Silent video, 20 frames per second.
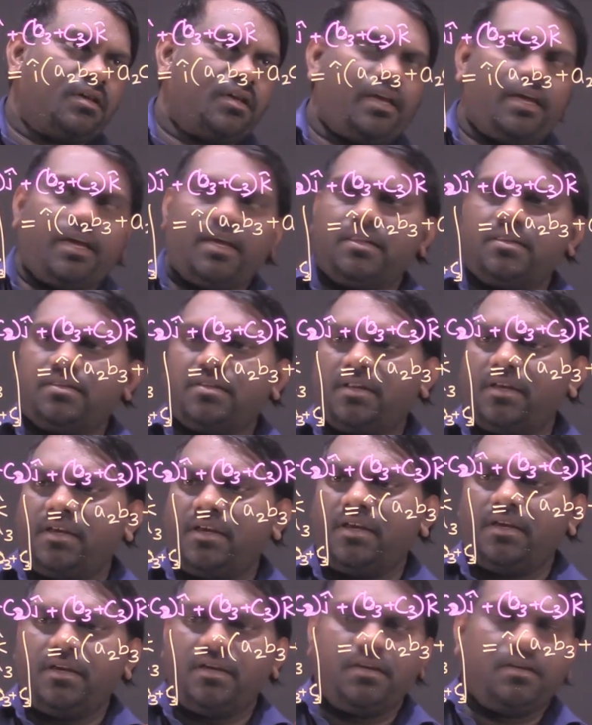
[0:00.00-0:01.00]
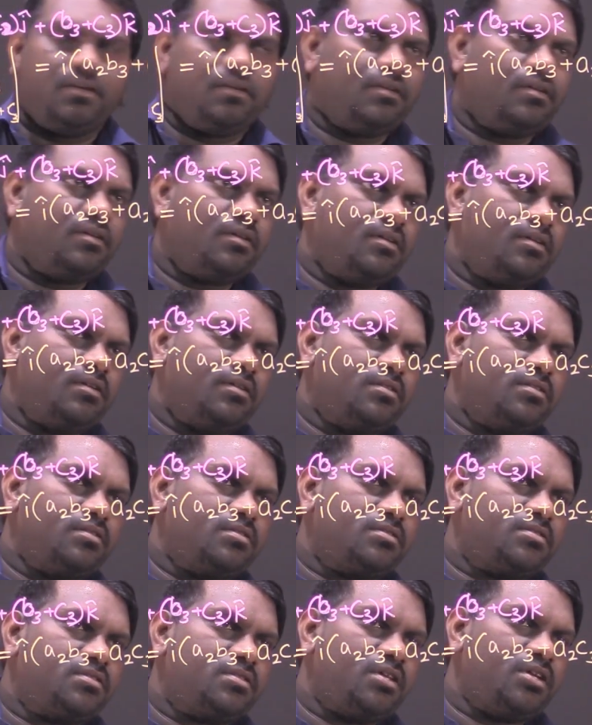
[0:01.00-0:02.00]
A3
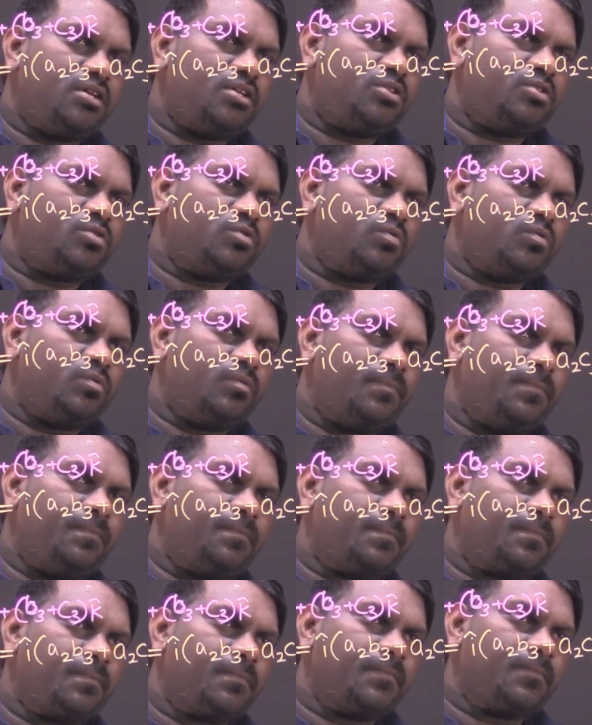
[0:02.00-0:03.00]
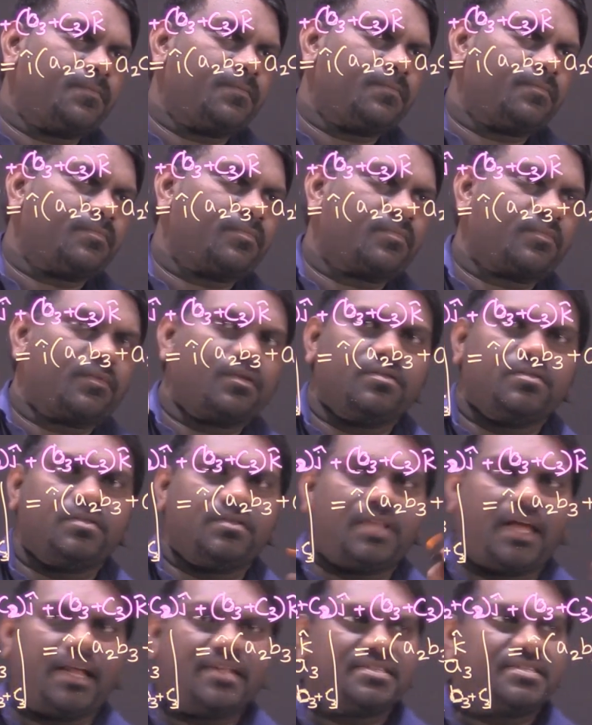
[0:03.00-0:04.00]
C2. So
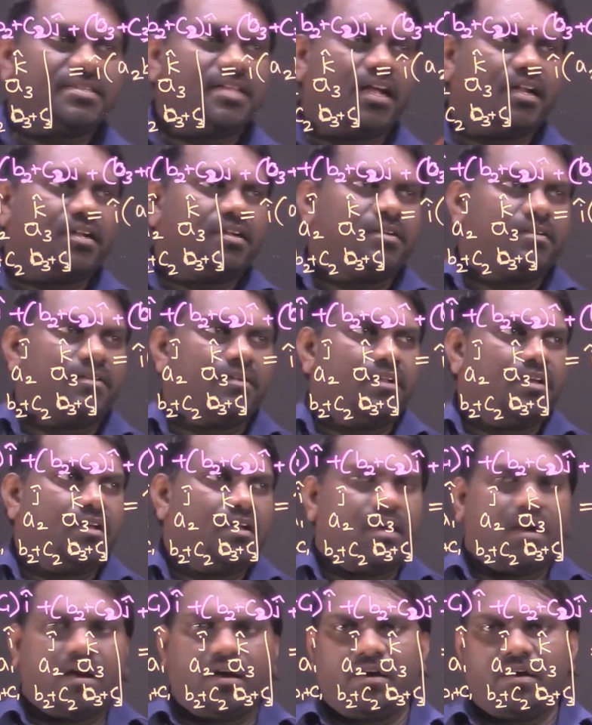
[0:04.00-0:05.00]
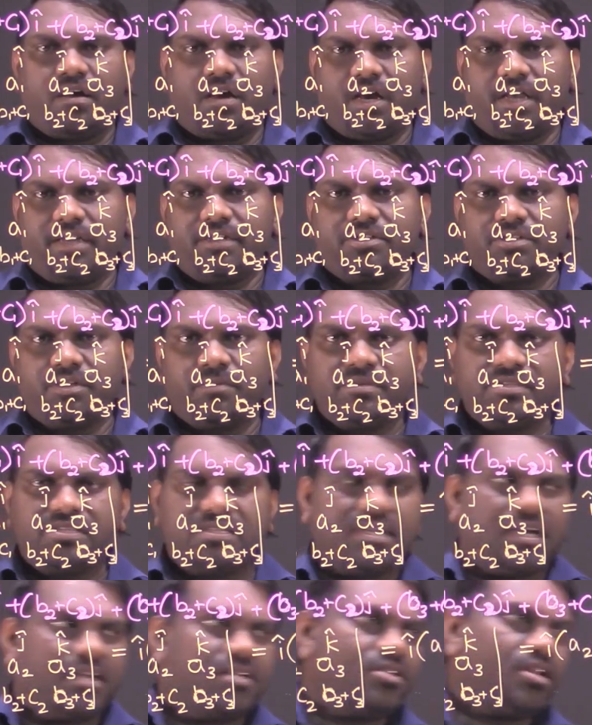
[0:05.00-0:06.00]
that's done. I term is
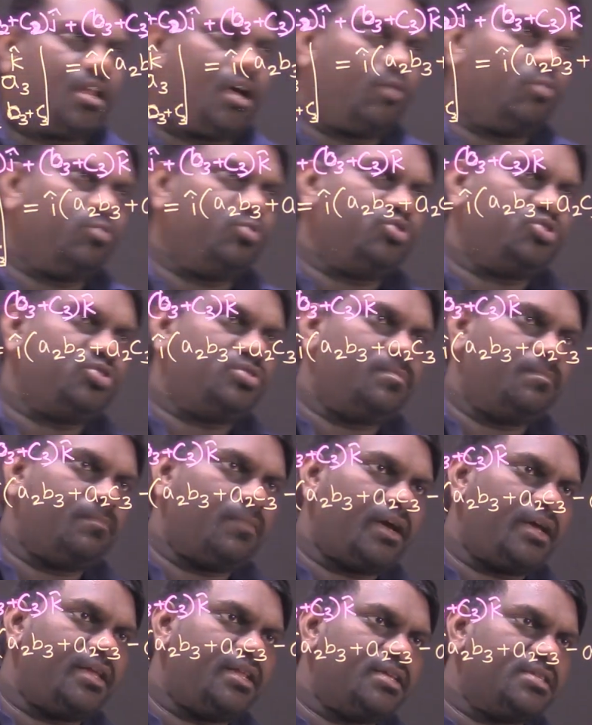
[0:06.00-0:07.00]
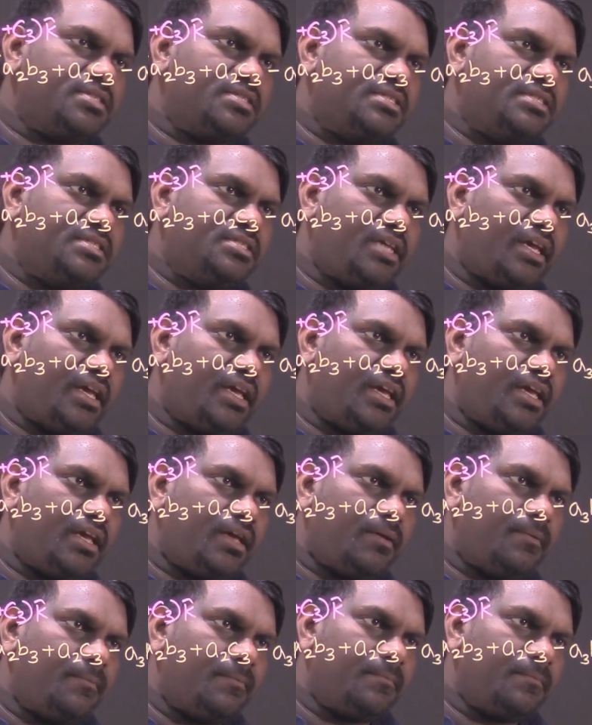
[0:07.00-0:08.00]
done. Now minus J,